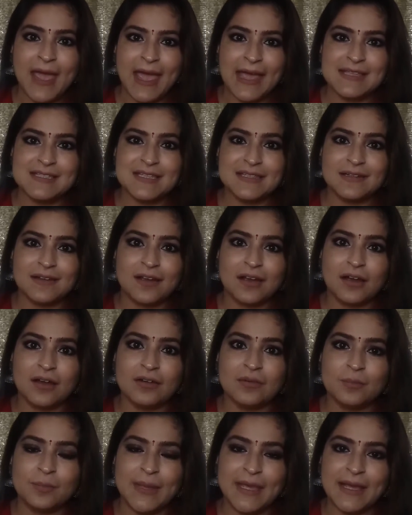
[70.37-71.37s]
as in
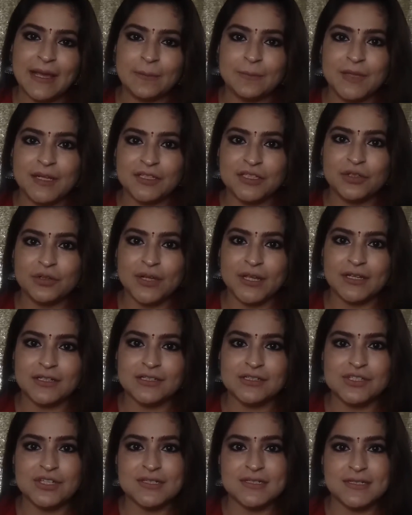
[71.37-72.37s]
makeup that you
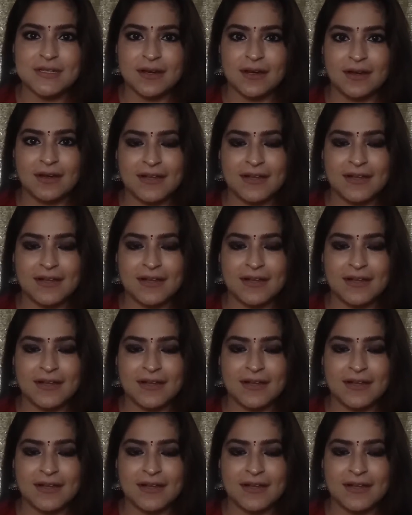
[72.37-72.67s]
can just